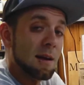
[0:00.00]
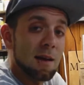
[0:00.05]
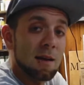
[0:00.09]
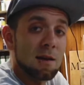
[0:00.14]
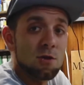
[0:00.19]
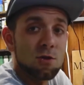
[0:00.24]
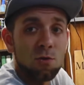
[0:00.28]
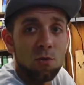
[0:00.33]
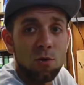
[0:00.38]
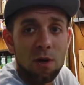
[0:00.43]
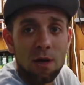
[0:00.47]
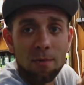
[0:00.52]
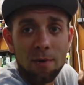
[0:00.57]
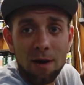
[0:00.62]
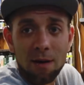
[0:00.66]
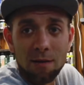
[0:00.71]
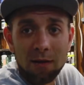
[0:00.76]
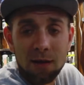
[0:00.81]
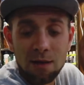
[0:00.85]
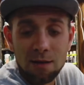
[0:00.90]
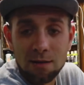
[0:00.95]
I enjoy
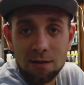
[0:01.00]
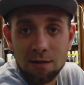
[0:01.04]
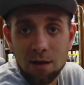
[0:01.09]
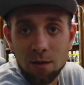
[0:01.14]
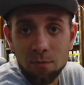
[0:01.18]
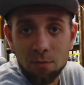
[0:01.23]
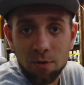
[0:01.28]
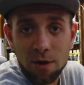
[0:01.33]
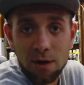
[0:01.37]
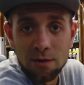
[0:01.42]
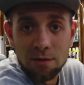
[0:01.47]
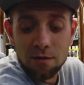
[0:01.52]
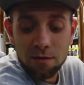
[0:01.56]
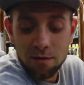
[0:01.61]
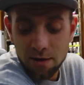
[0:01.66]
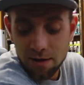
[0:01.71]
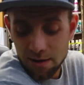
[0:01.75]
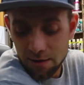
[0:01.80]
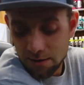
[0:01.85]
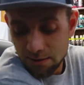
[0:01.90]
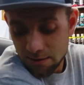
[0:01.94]
about this compressor
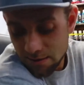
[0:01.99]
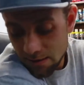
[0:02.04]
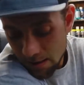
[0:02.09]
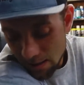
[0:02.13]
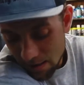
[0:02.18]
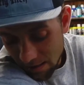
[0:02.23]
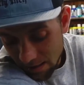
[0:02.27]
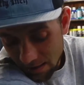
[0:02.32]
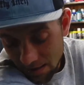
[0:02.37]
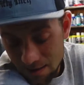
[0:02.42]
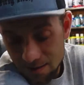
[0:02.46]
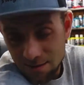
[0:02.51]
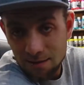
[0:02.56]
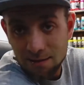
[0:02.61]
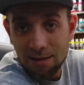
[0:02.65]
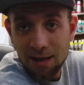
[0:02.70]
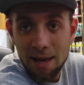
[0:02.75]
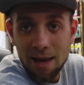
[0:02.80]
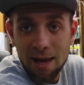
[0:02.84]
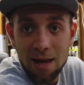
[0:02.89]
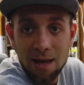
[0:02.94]
is it is a
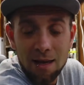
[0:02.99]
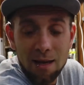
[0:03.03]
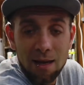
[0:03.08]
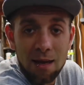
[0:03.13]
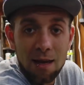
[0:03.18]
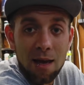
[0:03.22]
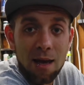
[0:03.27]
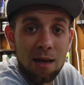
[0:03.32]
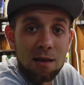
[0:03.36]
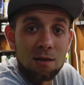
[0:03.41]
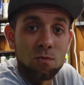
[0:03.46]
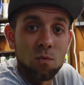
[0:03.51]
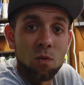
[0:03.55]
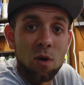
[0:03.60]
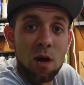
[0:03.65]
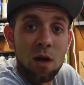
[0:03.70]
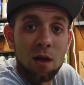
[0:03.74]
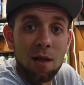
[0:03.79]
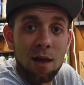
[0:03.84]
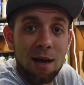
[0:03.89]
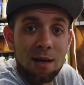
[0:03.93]
tank as
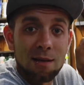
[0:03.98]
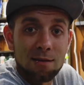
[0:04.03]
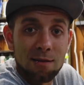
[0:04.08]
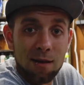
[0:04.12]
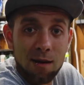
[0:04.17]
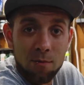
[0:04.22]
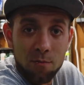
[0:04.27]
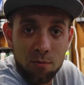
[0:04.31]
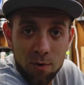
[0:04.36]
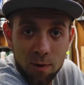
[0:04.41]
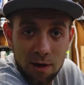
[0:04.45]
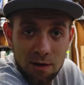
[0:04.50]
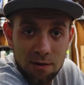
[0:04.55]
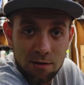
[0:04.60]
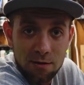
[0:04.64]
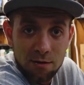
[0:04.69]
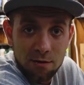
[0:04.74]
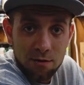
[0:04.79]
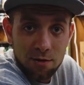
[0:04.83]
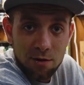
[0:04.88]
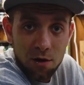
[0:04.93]
well as the
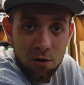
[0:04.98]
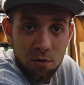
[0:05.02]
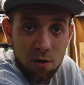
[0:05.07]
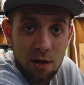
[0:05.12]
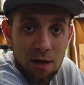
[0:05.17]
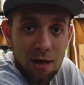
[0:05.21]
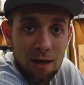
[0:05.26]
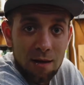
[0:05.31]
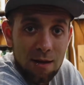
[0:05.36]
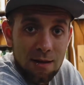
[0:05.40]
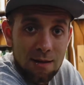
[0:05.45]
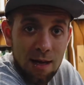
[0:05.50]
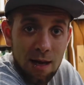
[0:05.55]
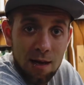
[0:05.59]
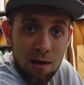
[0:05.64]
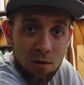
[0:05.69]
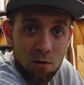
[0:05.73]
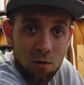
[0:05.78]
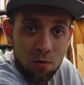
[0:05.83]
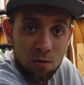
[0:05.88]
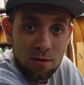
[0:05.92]
compressor. So the
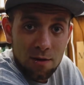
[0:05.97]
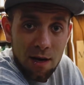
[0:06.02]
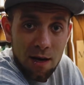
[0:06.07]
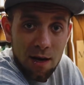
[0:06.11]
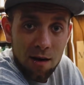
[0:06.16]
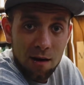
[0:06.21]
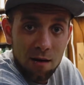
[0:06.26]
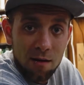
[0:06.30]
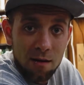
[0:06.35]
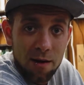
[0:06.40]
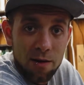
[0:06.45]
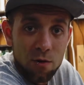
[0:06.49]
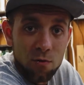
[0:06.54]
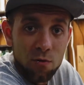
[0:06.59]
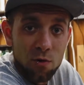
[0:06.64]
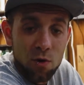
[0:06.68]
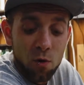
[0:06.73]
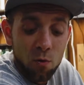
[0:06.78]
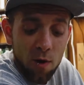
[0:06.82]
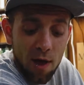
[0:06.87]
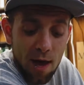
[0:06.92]
tank holds air and you
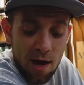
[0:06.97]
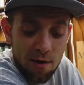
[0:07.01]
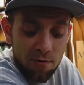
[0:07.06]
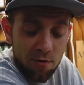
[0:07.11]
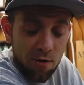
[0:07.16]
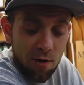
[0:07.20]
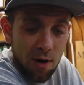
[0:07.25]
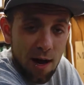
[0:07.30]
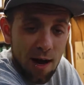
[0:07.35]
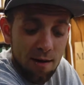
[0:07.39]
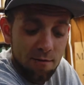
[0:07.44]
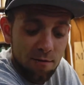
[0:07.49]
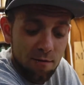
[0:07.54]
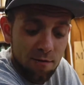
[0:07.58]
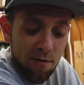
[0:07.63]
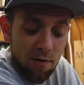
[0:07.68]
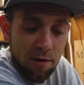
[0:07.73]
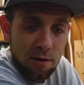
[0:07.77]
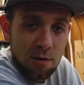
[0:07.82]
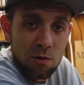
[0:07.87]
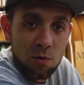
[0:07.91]
don't ever have
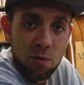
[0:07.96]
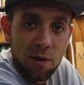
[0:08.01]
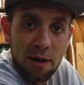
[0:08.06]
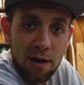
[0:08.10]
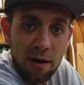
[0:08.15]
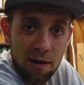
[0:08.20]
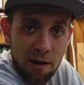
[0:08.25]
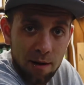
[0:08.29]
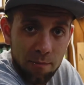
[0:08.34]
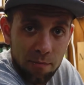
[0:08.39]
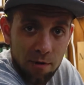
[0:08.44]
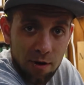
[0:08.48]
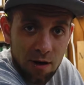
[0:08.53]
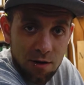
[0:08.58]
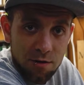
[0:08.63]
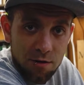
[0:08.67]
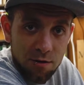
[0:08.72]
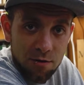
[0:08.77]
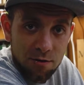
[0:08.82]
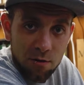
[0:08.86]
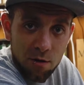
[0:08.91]
fluctuating air
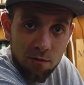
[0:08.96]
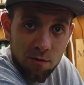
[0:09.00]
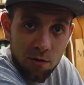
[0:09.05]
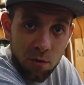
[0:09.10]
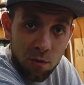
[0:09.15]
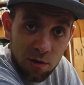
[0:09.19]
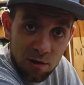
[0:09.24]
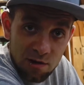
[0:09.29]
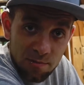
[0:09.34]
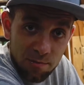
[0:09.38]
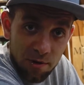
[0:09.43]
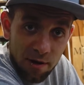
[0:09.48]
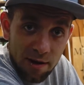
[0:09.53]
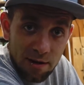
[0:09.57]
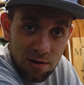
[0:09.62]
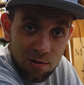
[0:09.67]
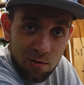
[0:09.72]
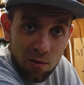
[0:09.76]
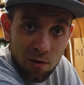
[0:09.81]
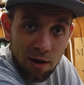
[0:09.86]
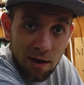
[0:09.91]
pressure. So if I want to spray
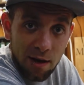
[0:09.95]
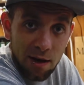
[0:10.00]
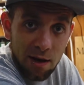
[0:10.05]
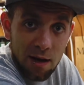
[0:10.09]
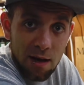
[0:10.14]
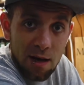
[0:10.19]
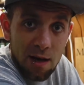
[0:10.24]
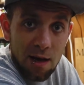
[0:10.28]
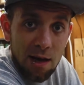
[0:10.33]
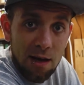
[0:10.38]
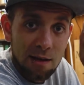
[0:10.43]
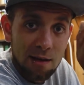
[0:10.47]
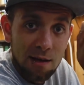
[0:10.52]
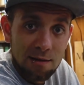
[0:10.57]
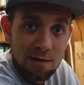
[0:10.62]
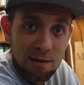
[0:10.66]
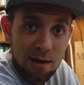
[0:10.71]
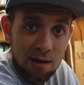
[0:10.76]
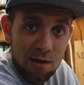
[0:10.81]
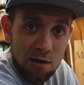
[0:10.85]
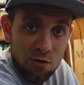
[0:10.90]
at 20, it
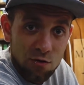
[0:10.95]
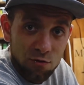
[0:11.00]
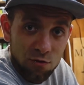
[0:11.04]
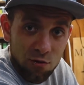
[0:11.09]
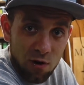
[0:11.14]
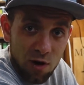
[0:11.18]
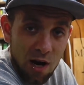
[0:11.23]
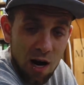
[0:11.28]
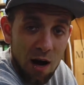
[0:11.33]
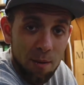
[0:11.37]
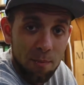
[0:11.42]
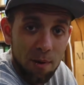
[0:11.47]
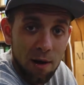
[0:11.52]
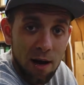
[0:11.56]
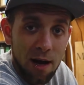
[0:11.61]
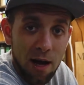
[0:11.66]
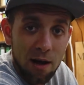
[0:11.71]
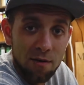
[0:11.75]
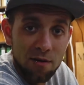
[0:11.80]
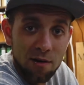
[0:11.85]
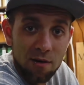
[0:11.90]
does not drop. I
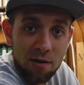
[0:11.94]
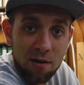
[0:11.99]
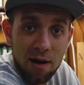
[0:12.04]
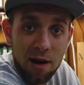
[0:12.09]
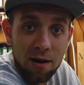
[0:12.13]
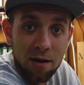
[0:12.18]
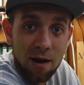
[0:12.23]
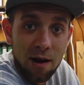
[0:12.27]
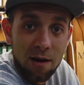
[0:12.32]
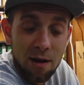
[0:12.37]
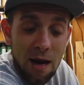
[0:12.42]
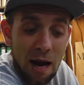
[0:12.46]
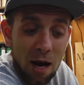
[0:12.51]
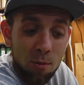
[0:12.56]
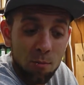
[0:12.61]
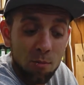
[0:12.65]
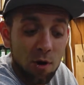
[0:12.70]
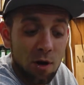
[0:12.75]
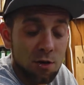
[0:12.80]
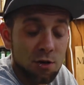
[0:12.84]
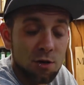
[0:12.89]
have other
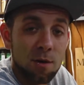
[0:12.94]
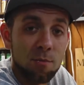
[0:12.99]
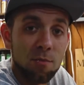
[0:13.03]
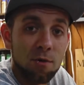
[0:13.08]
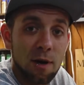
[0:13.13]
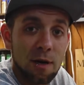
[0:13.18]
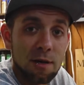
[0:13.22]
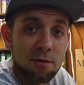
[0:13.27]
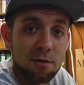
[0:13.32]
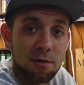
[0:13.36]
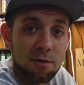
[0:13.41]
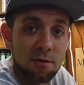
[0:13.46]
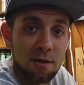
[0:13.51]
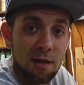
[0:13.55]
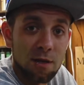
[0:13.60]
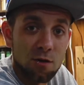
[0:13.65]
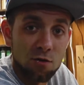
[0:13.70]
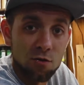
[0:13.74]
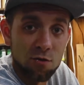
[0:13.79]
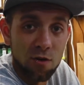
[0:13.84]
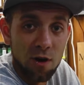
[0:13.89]
airbrush compressors
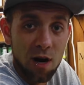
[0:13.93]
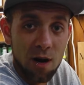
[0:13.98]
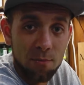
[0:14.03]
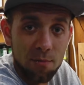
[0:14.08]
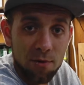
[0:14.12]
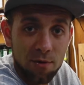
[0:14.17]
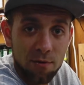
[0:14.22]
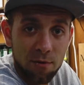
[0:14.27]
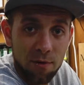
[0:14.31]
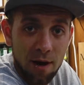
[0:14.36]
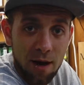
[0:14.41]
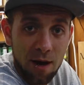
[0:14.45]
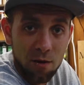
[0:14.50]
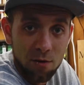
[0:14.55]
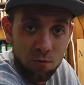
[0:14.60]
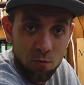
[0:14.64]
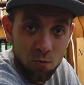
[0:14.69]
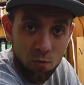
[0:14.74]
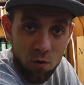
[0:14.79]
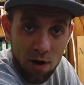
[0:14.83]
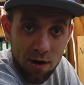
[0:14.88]
that drop
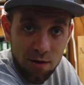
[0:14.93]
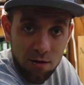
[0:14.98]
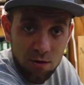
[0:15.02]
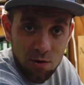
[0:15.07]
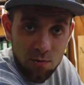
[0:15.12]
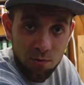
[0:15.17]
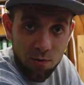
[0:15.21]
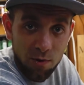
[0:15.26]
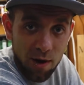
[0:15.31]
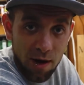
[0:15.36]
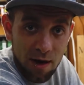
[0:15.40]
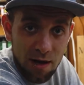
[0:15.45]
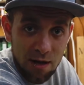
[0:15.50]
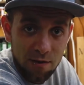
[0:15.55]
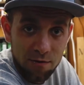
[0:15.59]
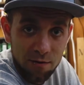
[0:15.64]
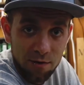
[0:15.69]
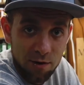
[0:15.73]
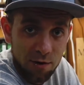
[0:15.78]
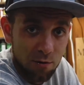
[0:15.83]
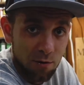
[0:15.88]
throughout while you're spraying
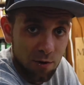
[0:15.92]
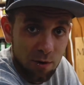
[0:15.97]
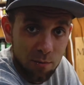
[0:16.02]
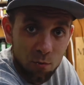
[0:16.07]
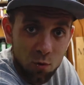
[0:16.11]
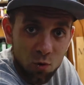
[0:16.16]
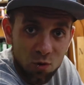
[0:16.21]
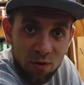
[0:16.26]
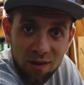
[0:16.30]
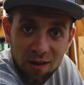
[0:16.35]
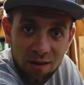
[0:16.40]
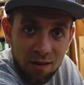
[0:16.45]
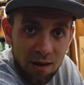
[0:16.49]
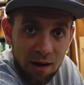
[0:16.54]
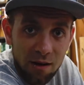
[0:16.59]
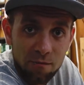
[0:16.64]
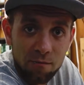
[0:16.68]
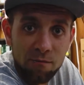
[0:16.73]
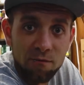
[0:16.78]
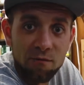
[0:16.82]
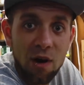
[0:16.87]
if you're doing more than
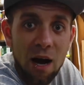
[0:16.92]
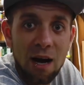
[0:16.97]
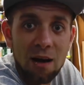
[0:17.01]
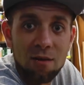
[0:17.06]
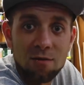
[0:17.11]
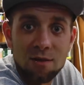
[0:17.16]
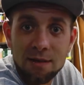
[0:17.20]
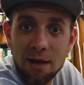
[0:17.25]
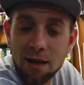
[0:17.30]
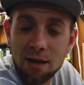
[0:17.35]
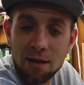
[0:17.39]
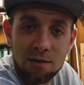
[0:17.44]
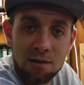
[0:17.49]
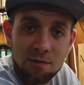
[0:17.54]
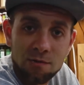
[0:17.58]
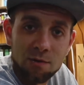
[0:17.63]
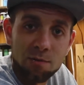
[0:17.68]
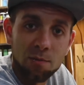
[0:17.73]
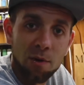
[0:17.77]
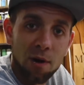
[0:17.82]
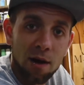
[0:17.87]
like 5 seconds
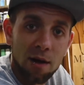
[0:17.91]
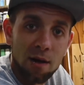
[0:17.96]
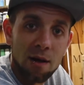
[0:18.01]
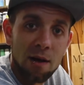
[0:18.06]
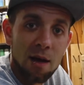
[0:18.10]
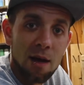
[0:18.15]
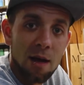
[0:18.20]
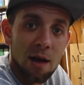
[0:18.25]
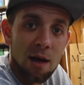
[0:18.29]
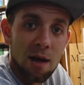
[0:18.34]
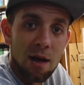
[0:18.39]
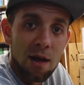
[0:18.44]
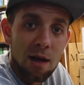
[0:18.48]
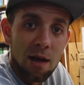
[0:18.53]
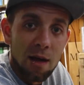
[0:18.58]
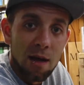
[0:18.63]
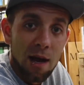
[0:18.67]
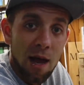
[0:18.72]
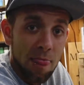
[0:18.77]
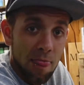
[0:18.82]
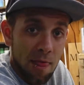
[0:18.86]
of spraying.
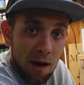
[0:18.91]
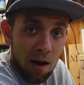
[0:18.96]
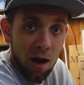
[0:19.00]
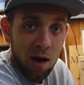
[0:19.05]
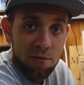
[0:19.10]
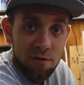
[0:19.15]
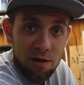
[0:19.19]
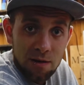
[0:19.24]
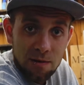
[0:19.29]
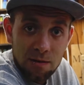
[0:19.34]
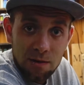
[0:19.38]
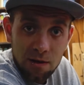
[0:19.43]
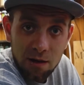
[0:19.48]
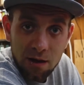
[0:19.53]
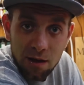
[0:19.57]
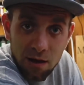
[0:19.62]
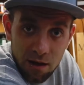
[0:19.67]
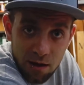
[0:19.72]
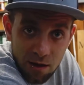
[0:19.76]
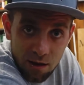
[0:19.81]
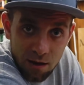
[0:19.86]
And then
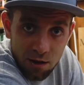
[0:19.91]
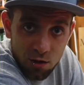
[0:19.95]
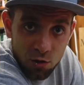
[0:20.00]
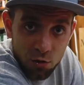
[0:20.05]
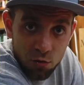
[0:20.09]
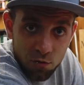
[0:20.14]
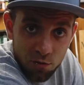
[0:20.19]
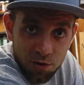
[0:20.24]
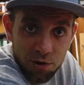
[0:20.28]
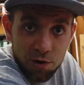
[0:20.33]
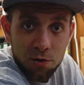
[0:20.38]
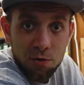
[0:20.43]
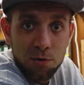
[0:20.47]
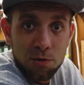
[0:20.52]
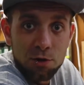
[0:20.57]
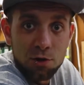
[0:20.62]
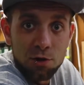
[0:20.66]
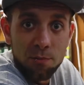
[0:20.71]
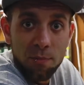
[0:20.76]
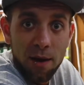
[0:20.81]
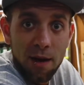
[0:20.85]
obviously you've
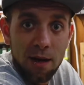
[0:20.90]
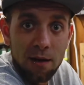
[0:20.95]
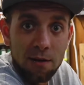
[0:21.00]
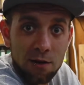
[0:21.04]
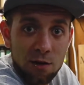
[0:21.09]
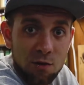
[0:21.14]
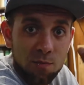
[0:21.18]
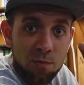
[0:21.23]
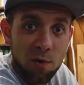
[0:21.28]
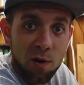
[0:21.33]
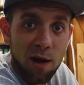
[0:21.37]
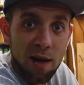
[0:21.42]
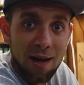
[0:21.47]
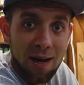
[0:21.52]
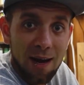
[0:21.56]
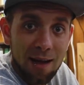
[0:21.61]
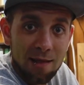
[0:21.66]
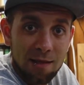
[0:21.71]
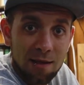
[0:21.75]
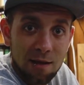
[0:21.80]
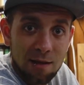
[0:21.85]
reduced your paint to spray
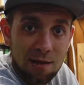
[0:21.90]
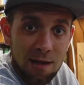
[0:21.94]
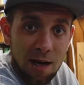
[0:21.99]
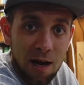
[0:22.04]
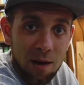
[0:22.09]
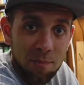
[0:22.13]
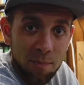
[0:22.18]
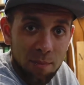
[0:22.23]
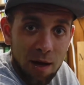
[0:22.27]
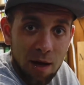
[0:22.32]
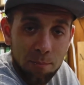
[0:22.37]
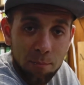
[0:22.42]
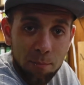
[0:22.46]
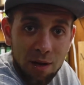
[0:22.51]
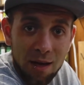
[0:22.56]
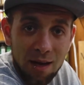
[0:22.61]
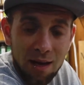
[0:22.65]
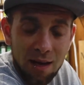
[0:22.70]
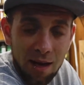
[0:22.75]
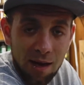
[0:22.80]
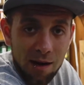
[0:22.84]
at the top at
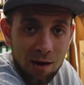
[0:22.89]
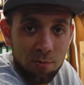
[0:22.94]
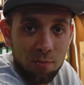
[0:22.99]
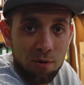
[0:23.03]
peak air